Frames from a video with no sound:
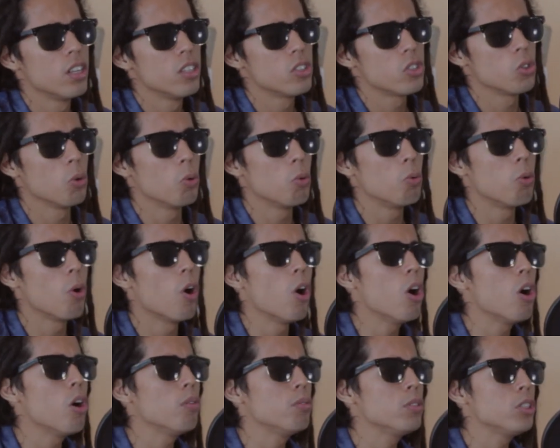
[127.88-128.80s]
So
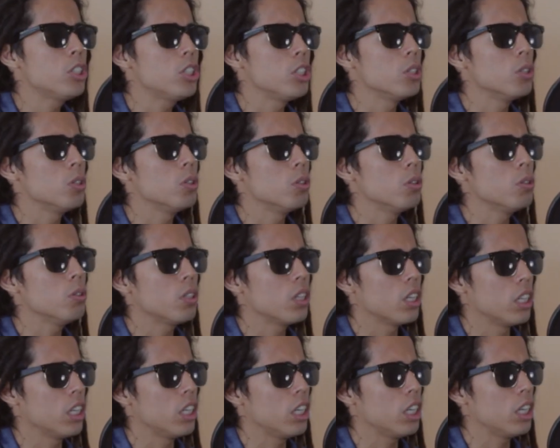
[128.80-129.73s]
won't you
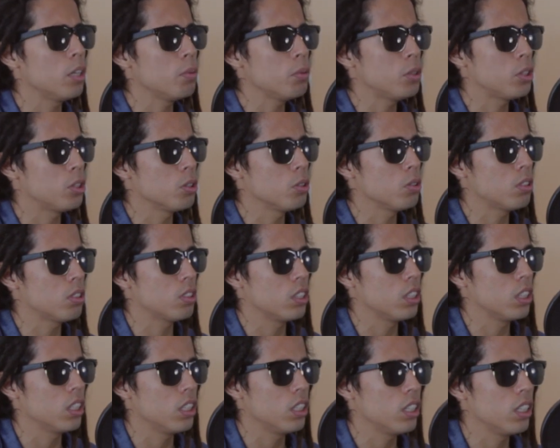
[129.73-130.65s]
help you
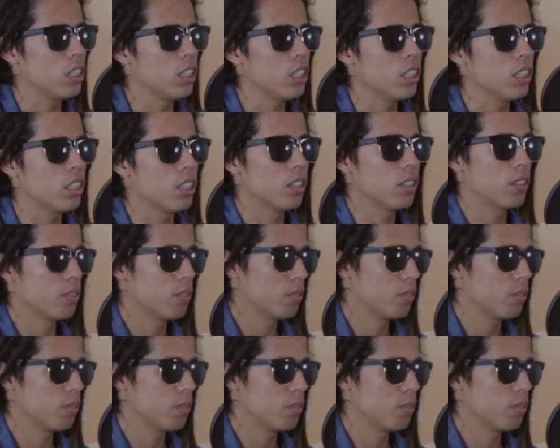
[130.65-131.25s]
sing